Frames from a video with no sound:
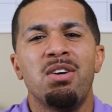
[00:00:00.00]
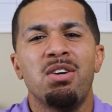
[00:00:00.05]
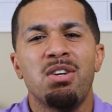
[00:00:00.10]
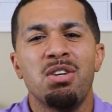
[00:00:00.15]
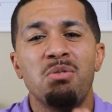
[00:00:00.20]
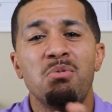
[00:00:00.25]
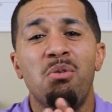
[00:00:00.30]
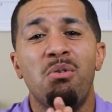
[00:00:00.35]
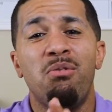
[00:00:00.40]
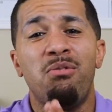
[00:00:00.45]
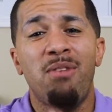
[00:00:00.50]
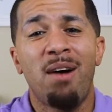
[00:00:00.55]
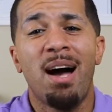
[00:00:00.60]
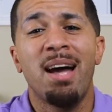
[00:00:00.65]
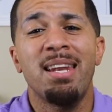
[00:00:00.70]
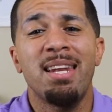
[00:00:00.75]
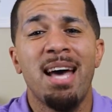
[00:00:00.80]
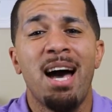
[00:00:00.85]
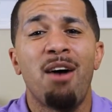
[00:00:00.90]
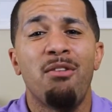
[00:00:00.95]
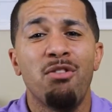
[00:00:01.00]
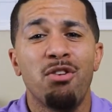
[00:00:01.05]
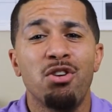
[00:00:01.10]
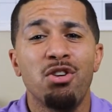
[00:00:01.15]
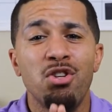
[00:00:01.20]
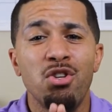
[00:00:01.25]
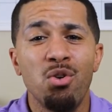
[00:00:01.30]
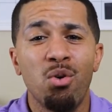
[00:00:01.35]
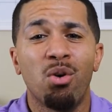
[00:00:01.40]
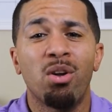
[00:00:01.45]
you will find out
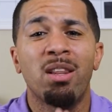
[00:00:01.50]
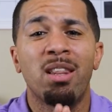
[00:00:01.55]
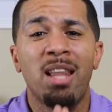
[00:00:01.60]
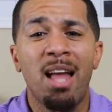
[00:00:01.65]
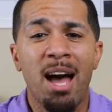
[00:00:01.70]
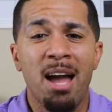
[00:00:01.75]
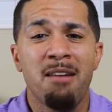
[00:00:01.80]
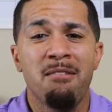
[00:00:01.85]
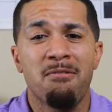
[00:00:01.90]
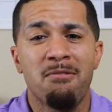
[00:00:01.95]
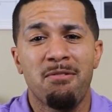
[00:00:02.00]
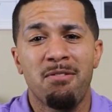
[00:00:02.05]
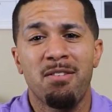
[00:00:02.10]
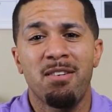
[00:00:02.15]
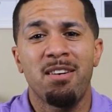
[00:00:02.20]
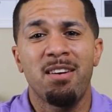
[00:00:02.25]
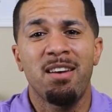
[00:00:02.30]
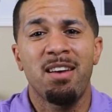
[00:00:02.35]
that your life